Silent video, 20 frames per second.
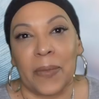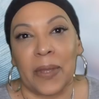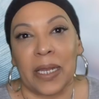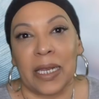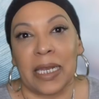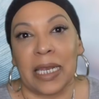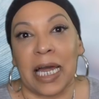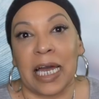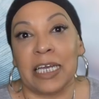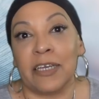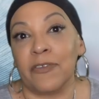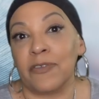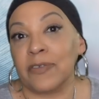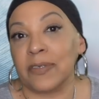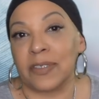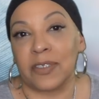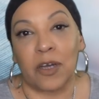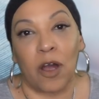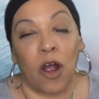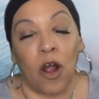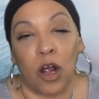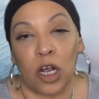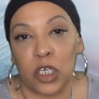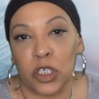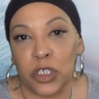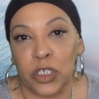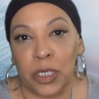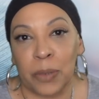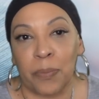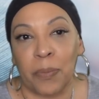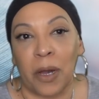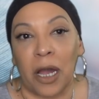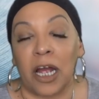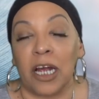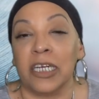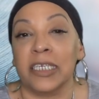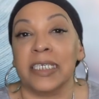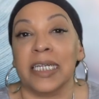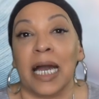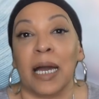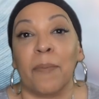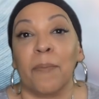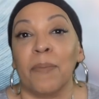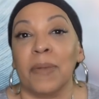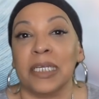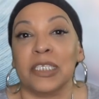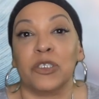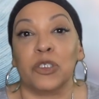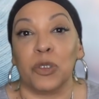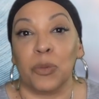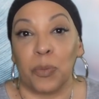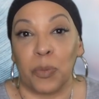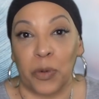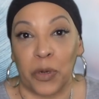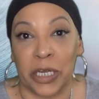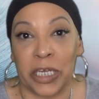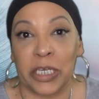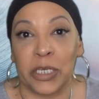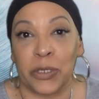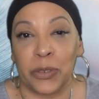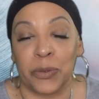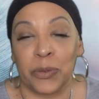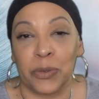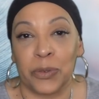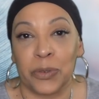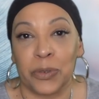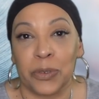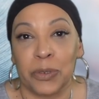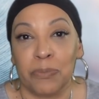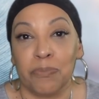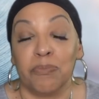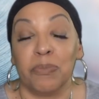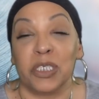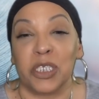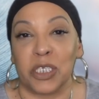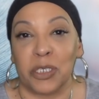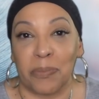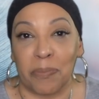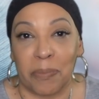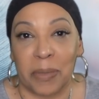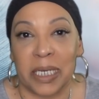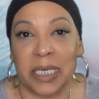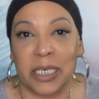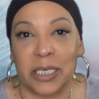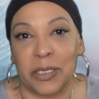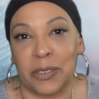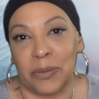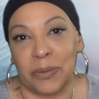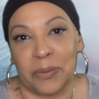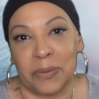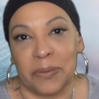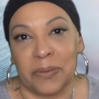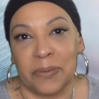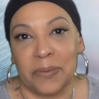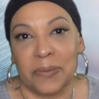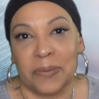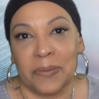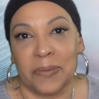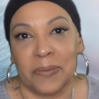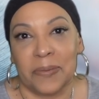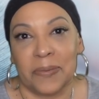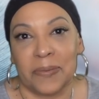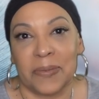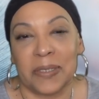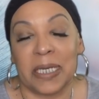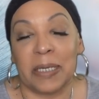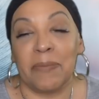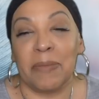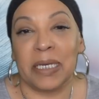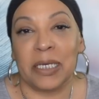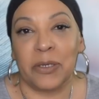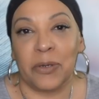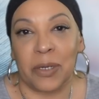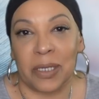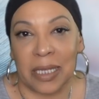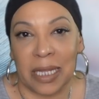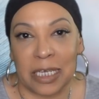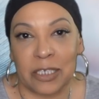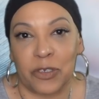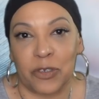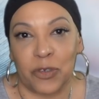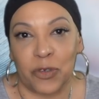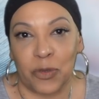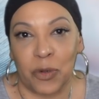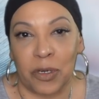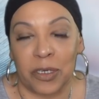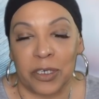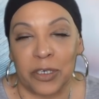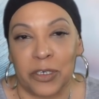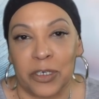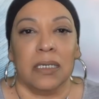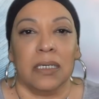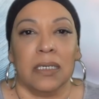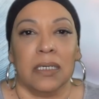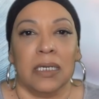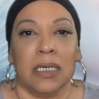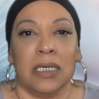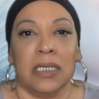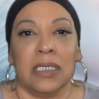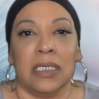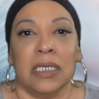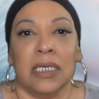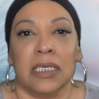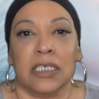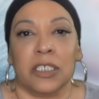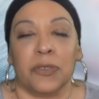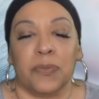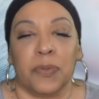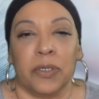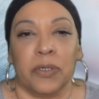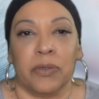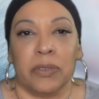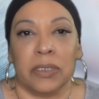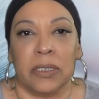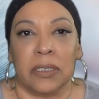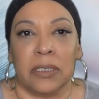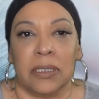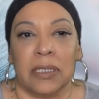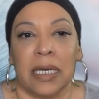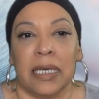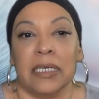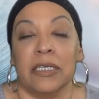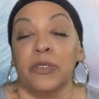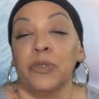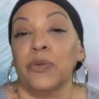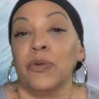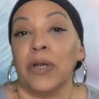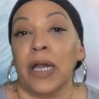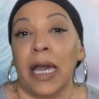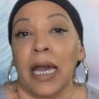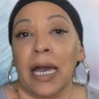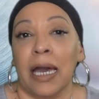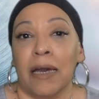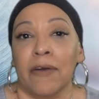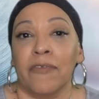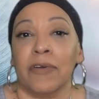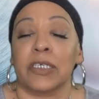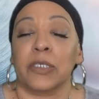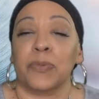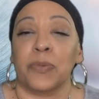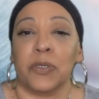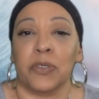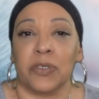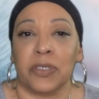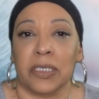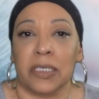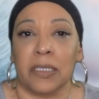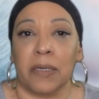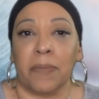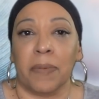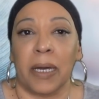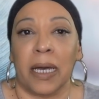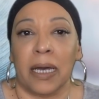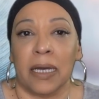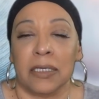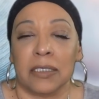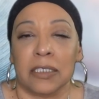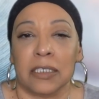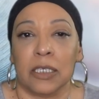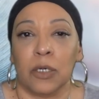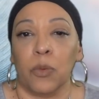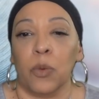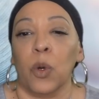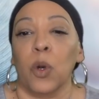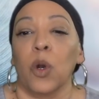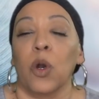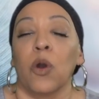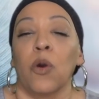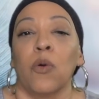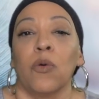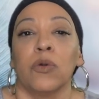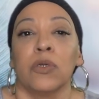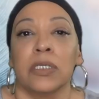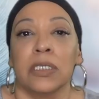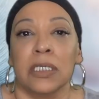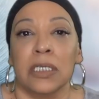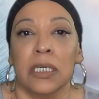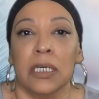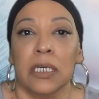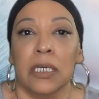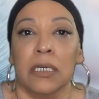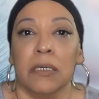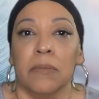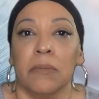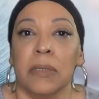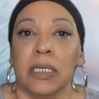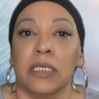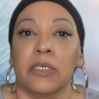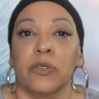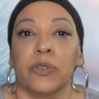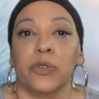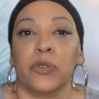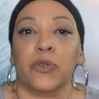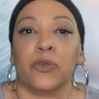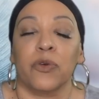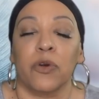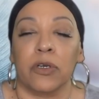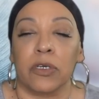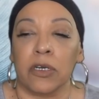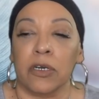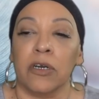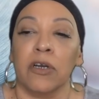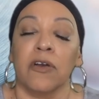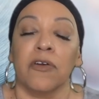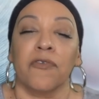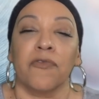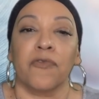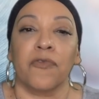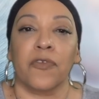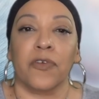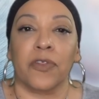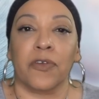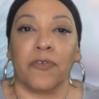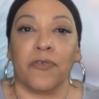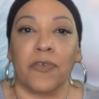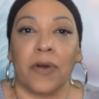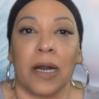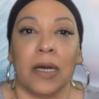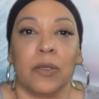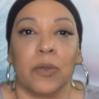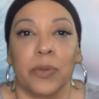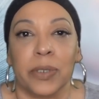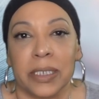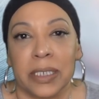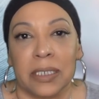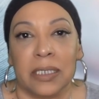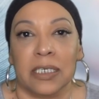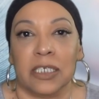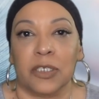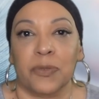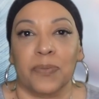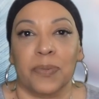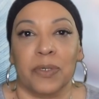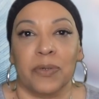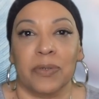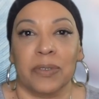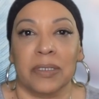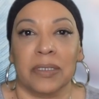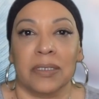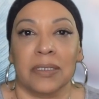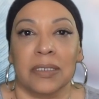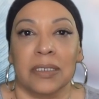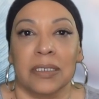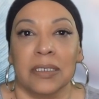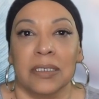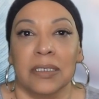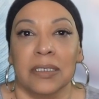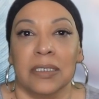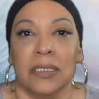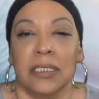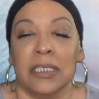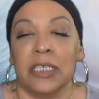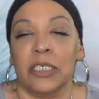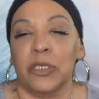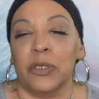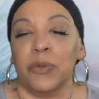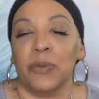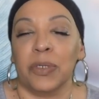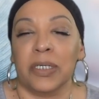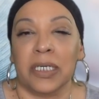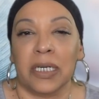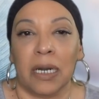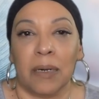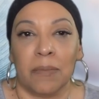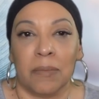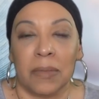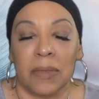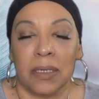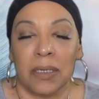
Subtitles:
life's hardship are not meant to break you, but to make you. They make you a lot stronger. Any experience that you have experienced in the past will only make you stronger for the following experience. And you become,